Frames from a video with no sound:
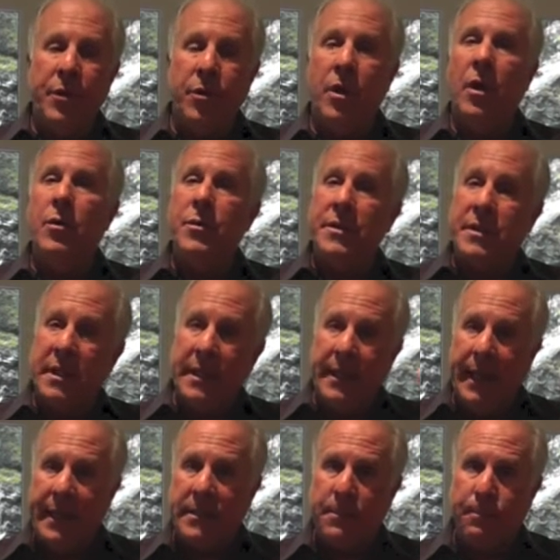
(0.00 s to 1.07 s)
you go to the
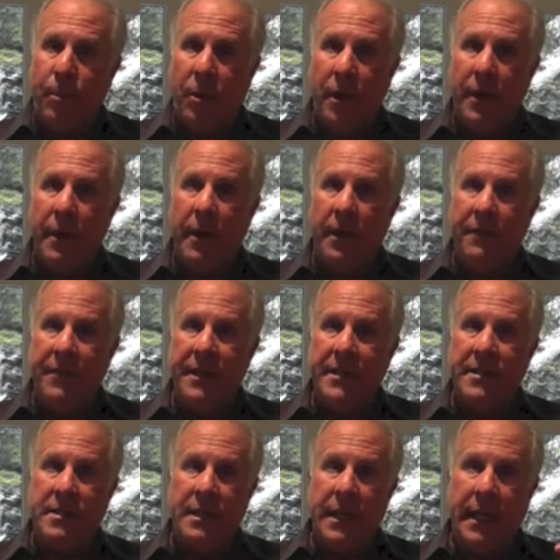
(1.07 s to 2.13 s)
next part of
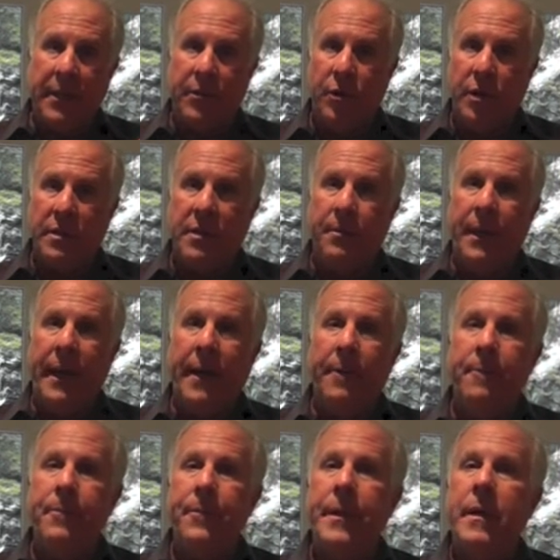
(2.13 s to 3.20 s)
this that I talked
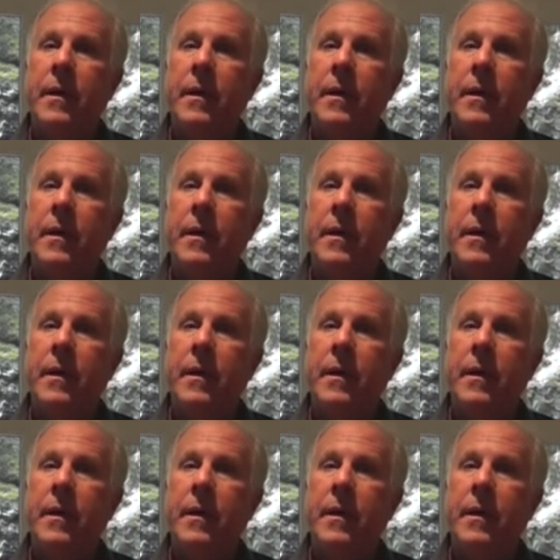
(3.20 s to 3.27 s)
about,